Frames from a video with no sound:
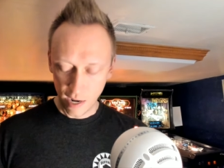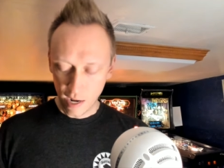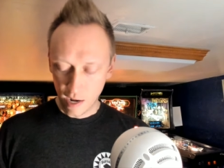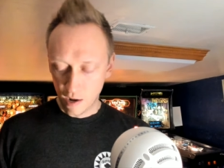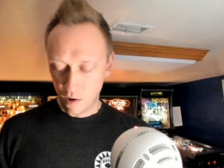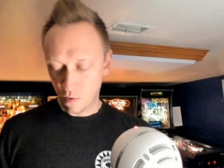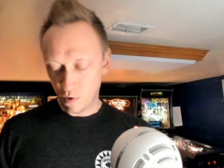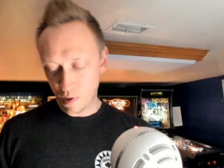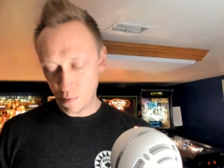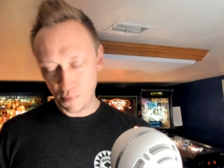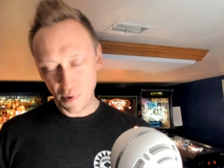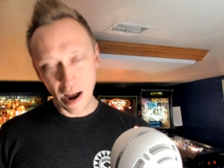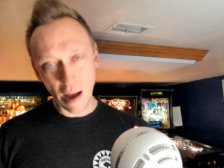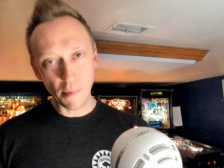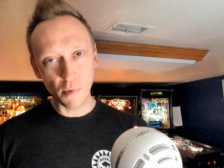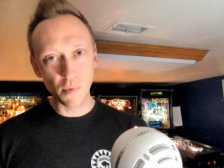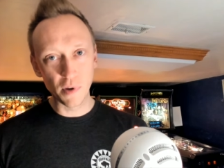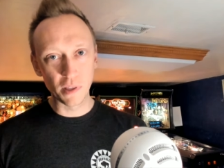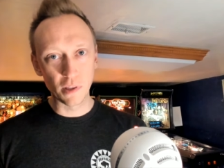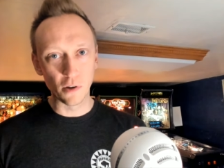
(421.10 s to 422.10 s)
Well, the
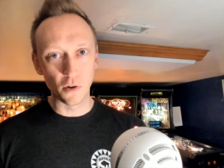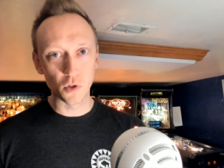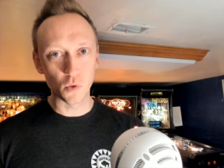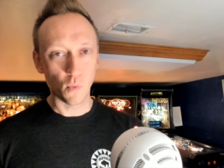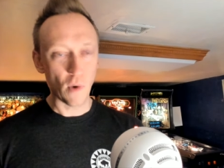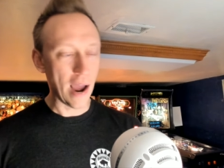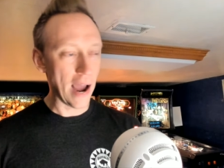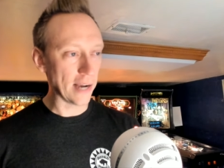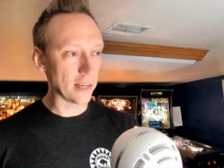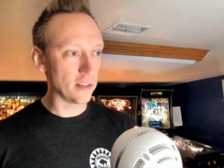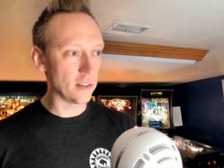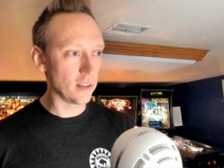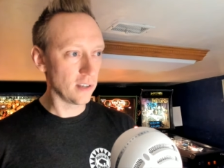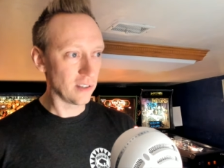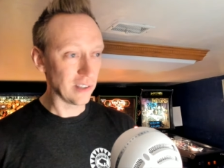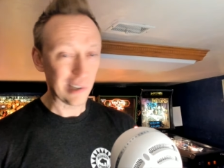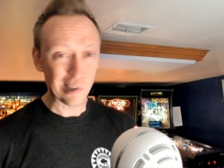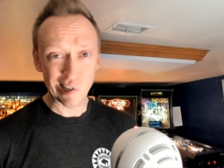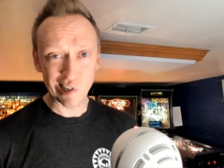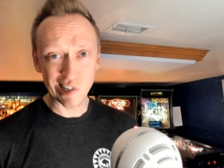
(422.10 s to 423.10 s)
problem with those waxes
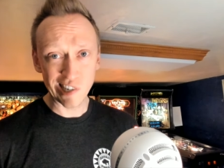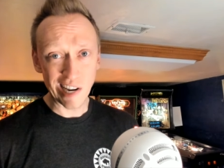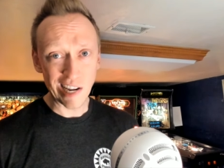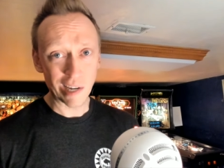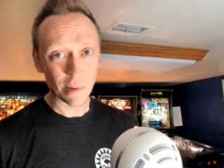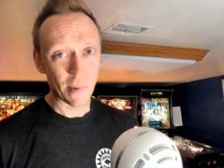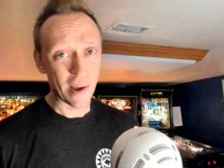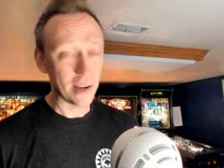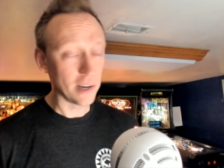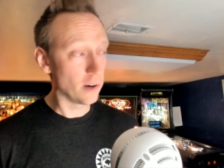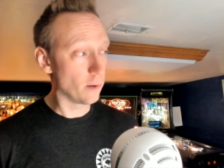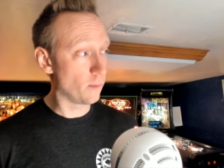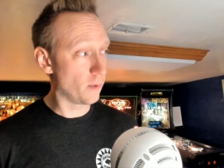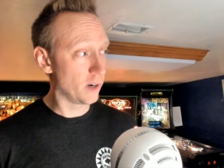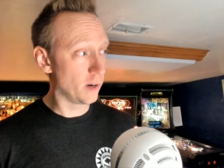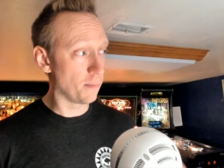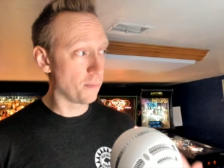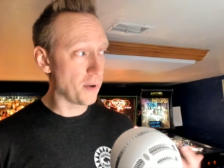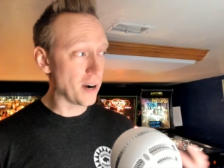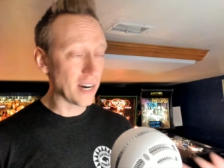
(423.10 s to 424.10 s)
is they stink, man.
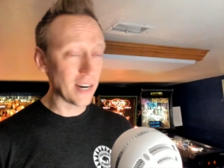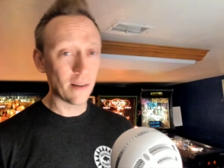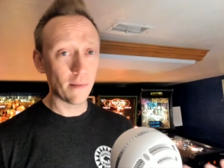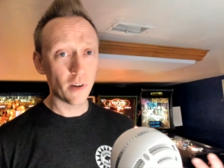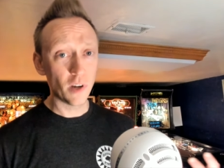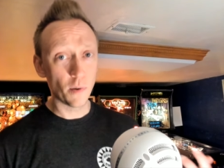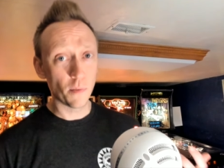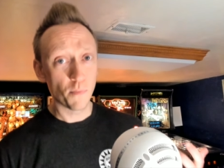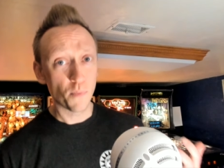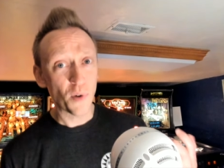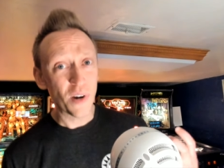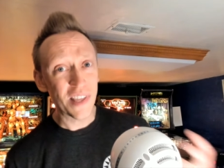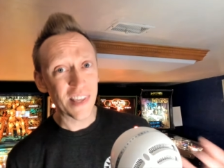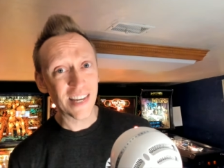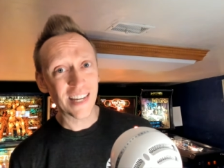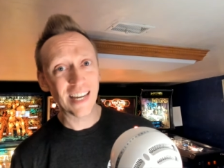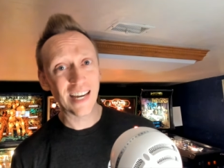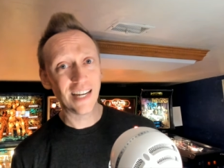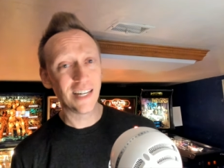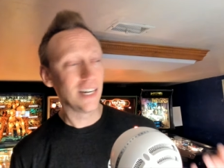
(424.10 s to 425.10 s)
You're
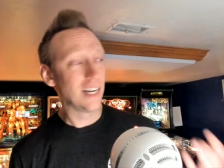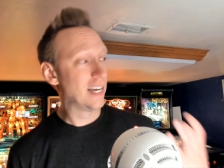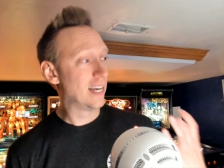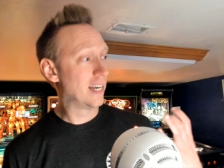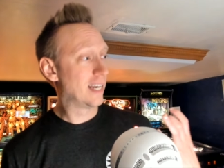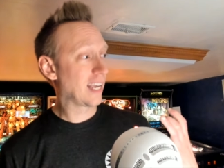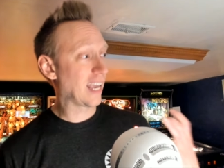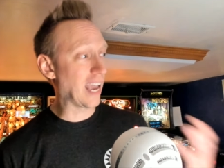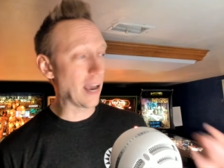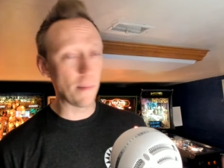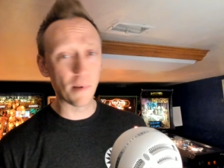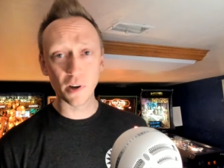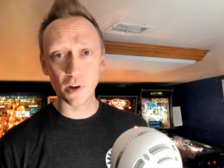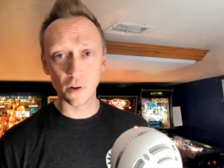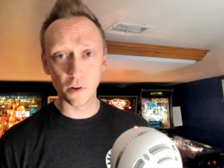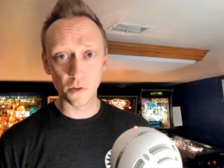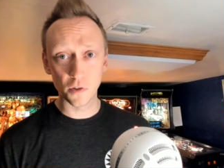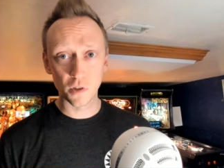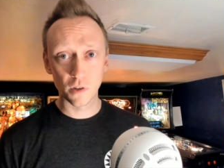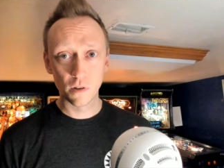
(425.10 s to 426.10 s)
breathing in
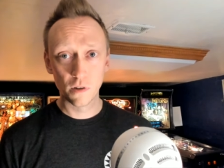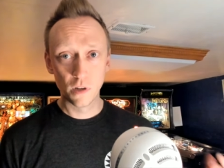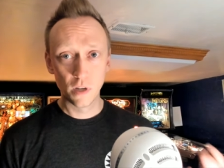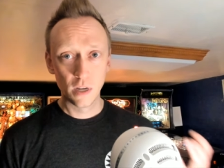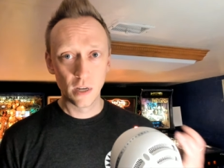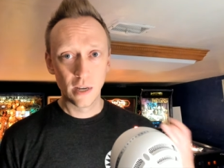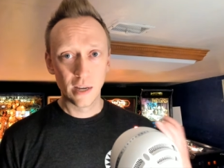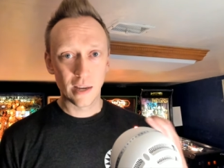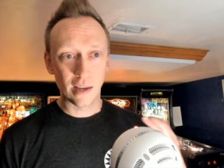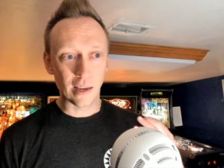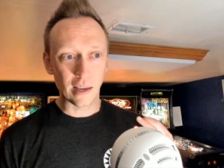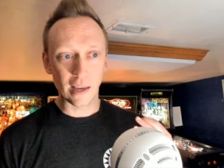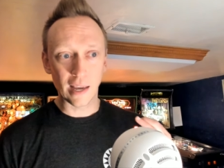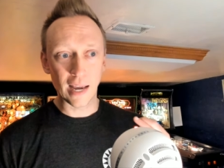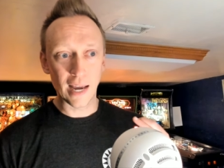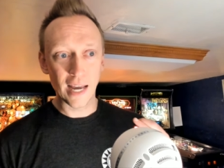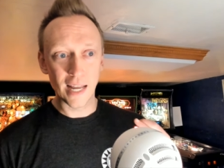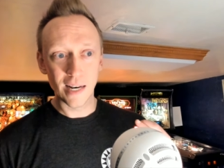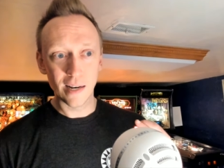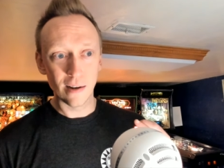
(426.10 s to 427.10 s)
chemicals.
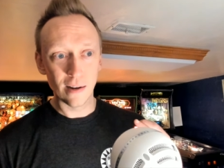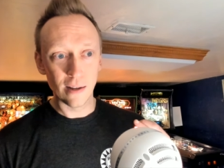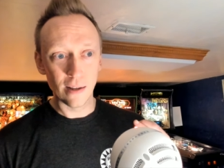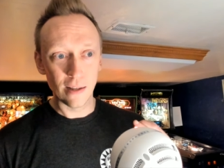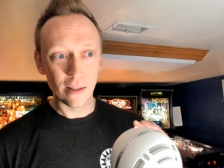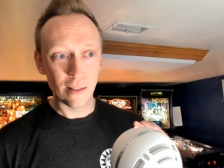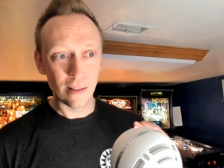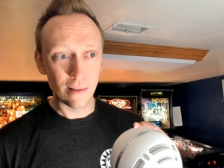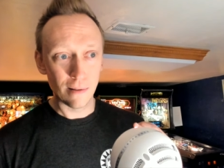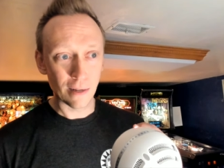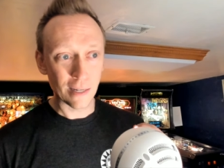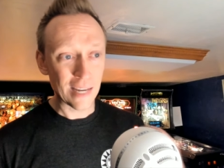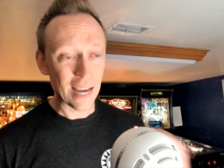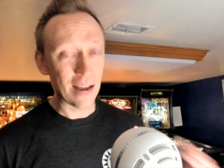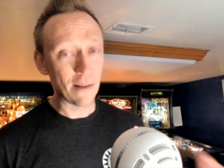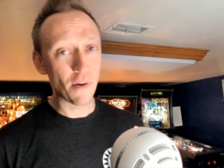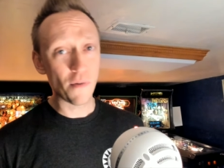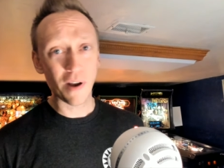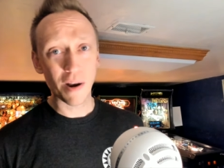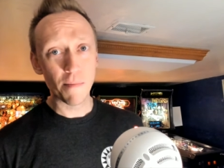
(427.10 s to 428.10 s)
And
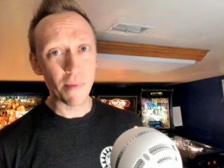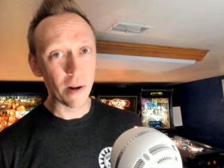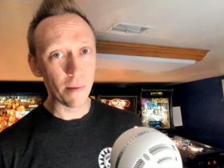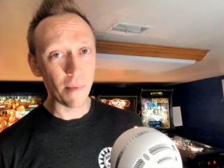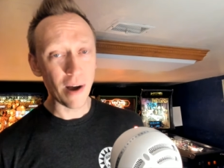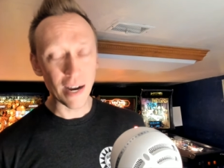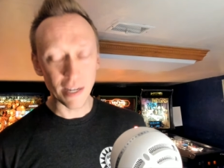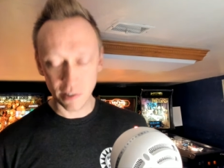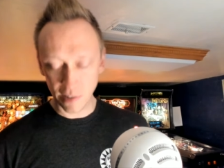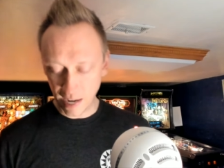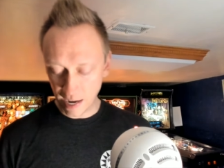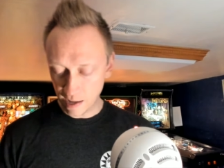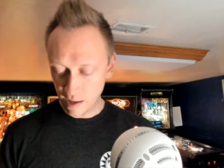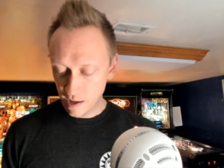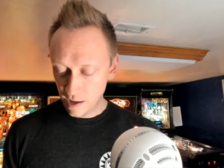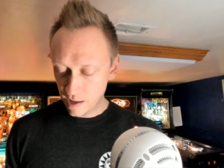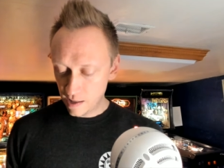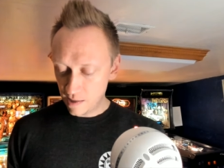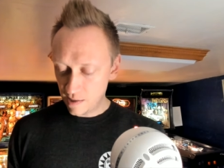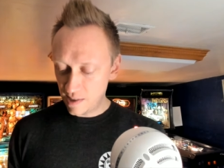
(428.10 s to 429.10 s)
again, we want to minimize that.
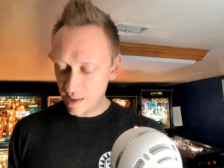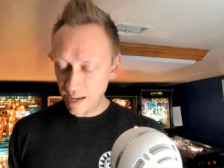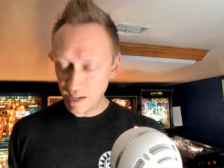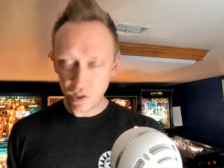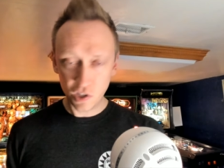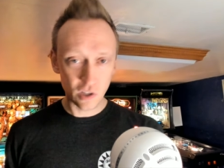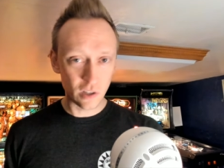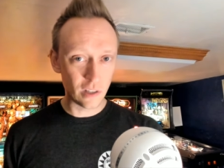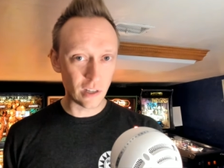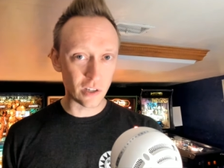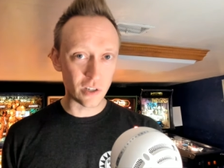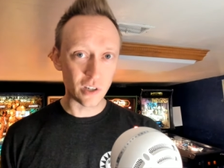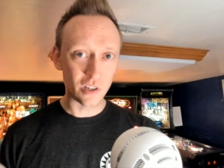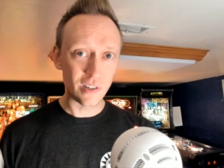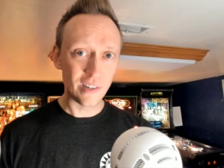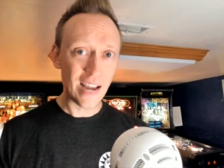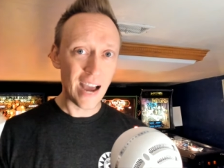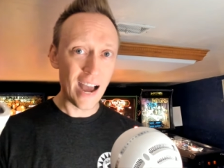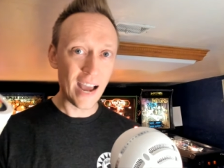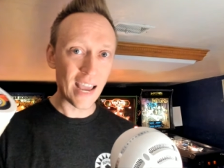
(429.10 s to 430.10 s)
This does
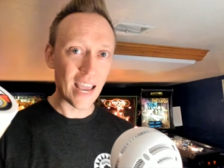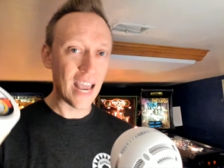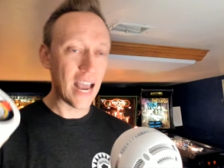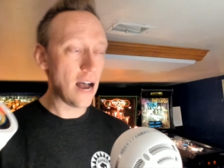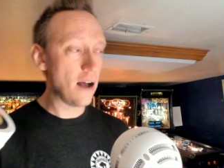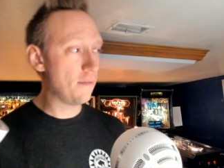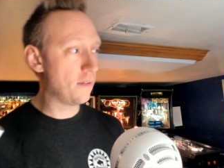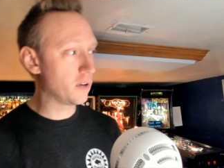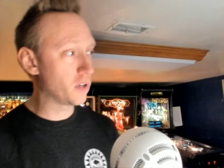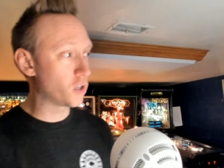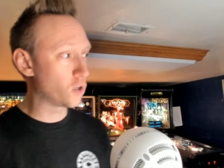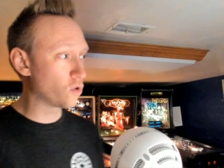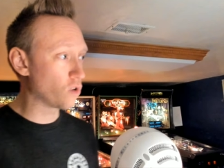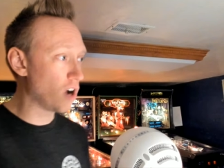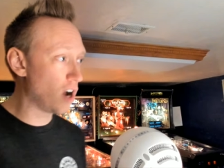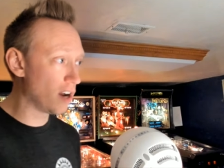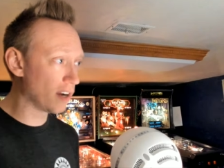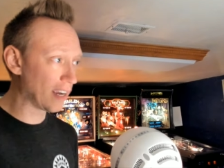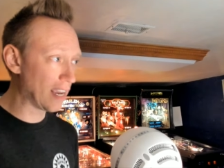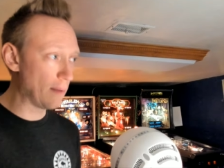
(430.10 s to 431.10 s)
not have a
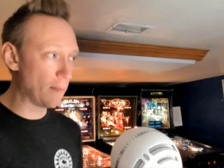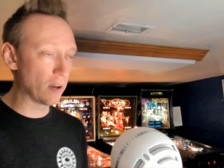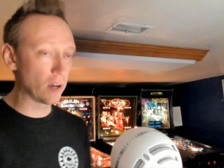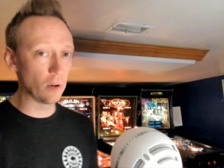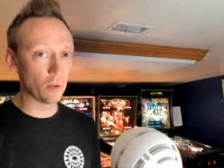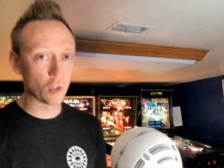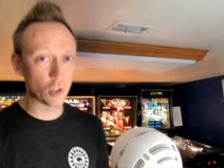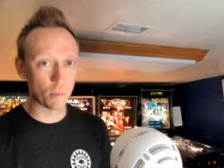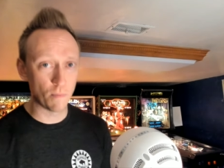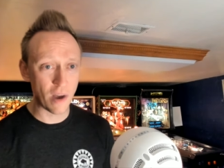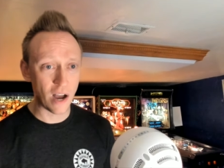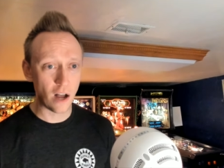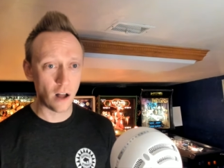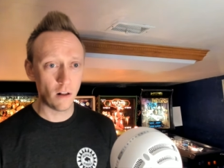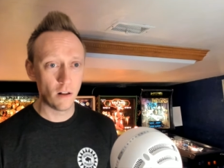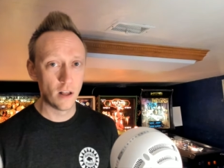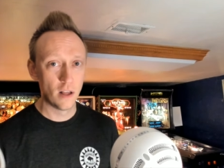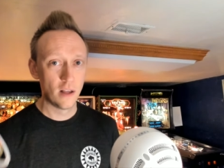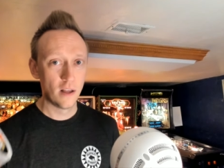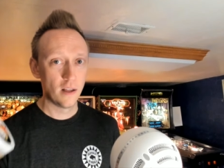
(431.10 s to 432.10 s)
strong chemical
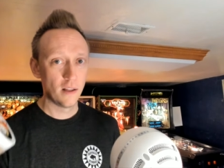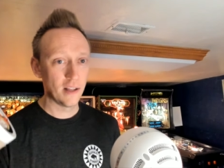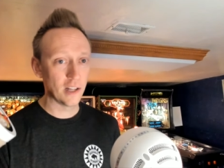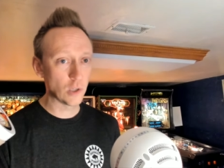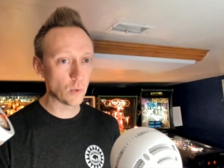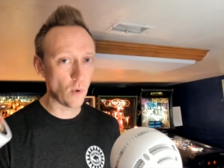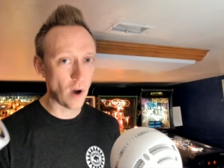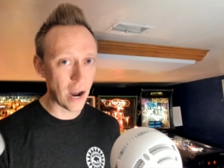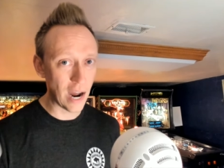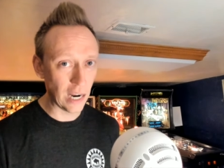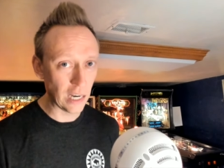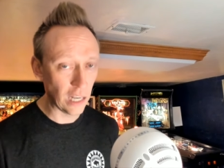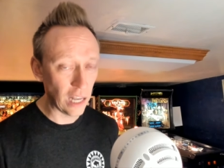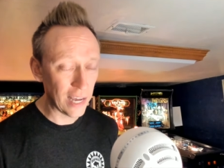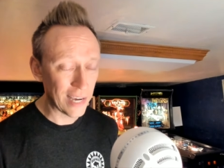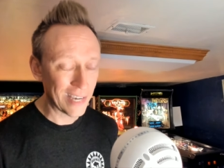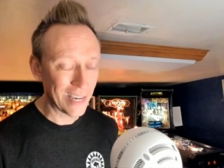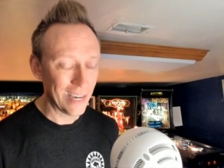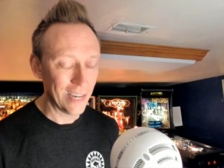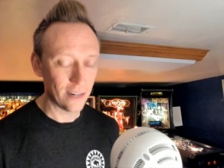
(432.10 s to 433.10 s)
smell. That's why I
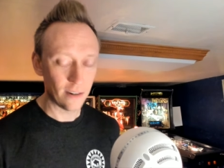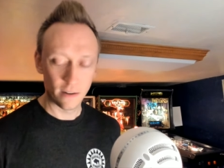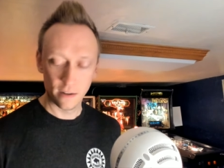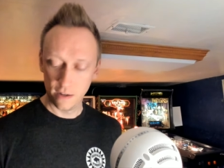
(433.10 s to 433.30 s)
like it.